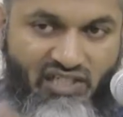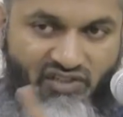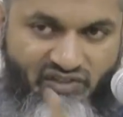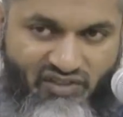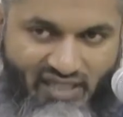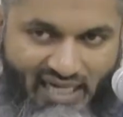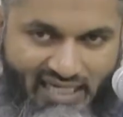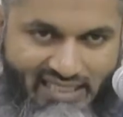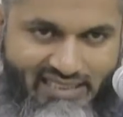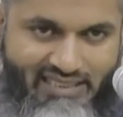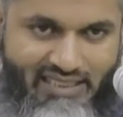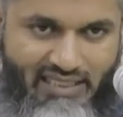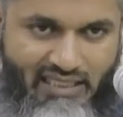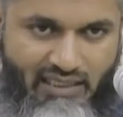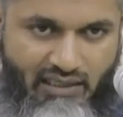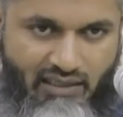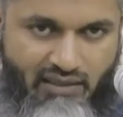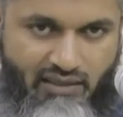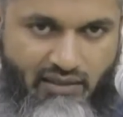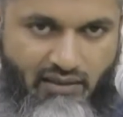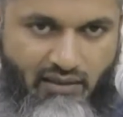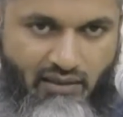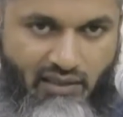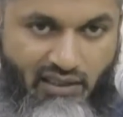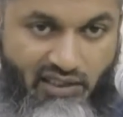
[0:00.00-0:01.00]

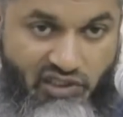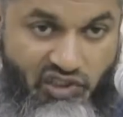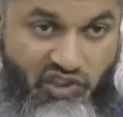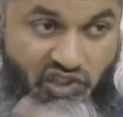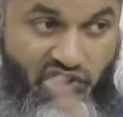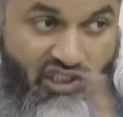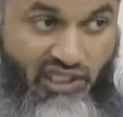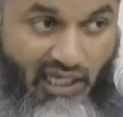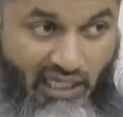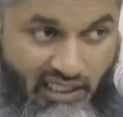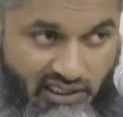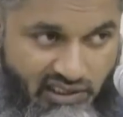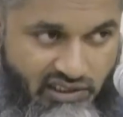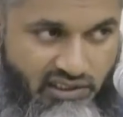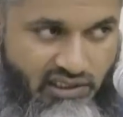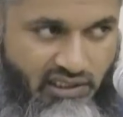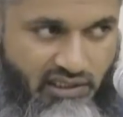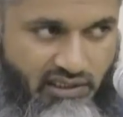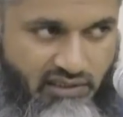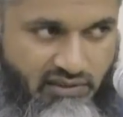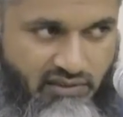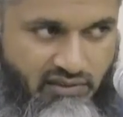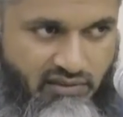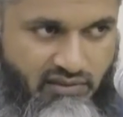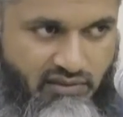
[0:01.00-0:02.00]
erratic, it
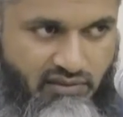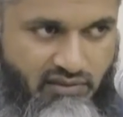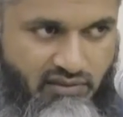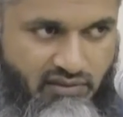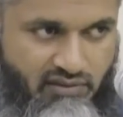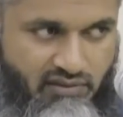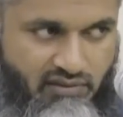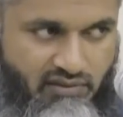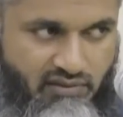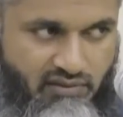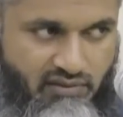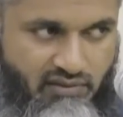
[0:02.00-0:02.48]
changes,